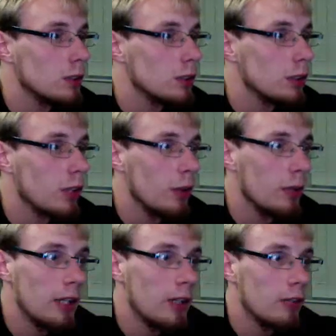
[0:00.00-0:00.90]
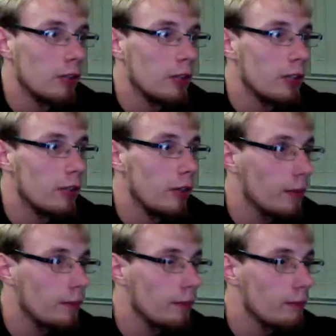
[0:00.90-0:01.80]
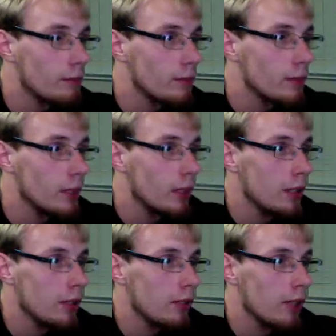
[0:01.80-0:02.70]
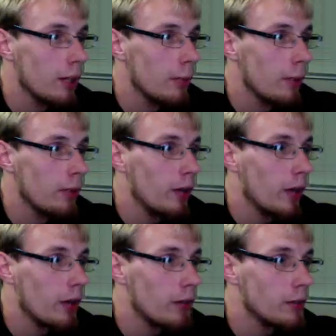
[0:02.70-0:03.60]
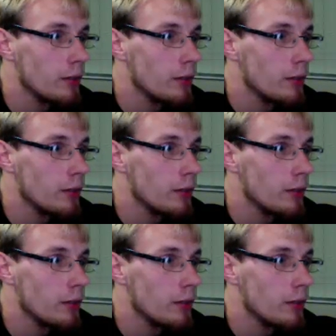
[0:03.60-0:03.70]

Going into region, scale mode none,